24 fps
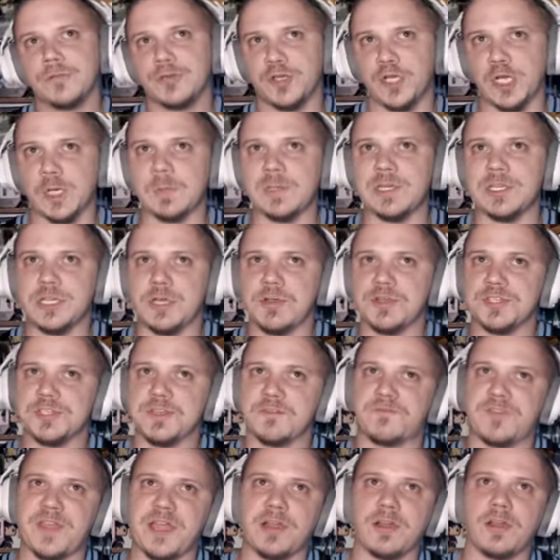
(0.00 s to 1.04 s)
Kirby
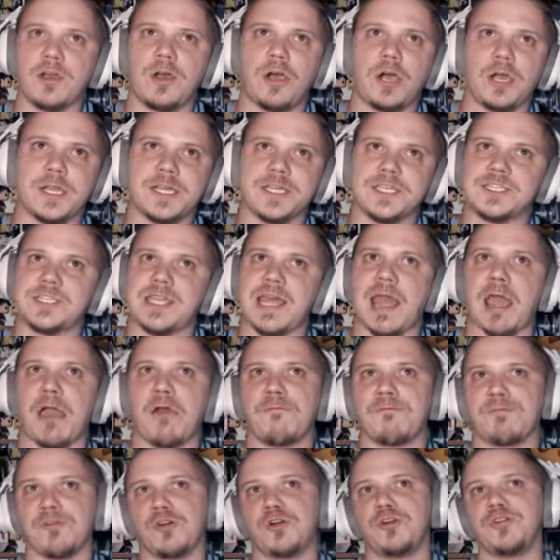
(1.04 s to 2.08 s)
Joseph there to hawk us
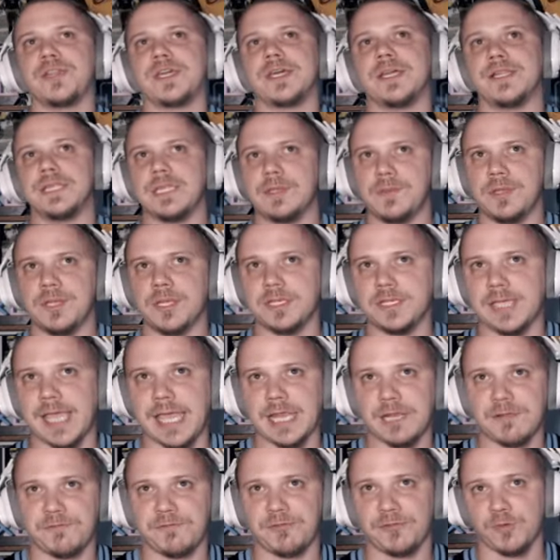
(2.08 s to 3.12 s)
down for only a limited
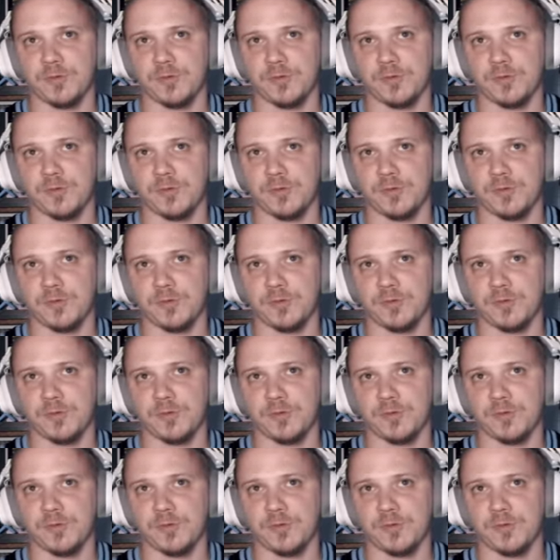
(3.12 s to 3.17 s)
gain of